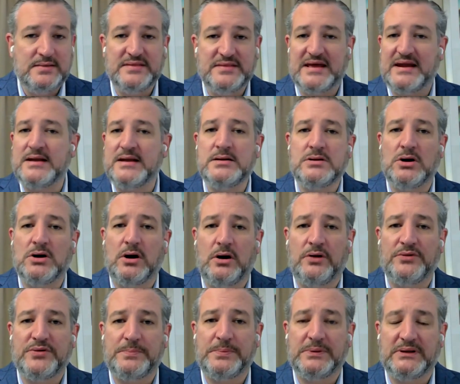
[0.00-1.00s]
They didn't
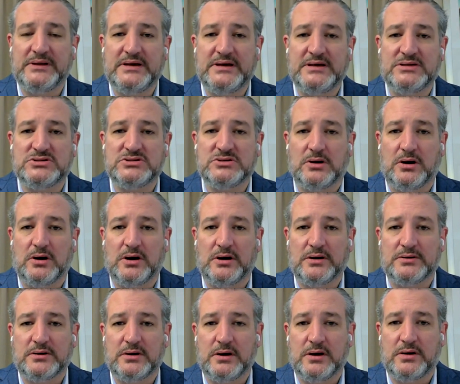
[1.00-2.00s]
call the police
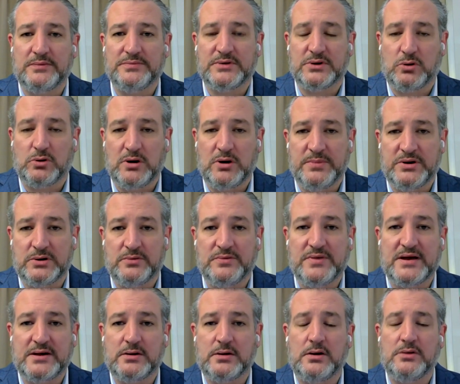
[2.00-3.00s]
on, on the criminal.
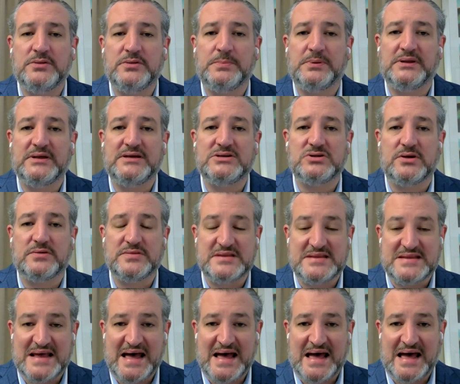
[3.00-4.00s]
They called the police on the
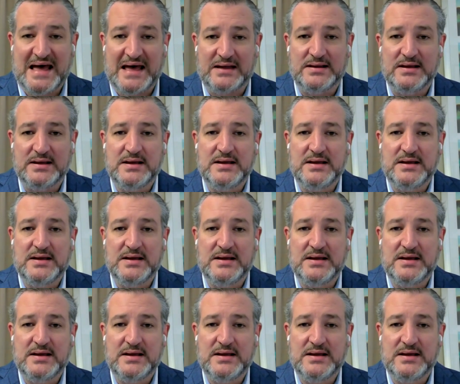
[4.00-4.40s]
dad.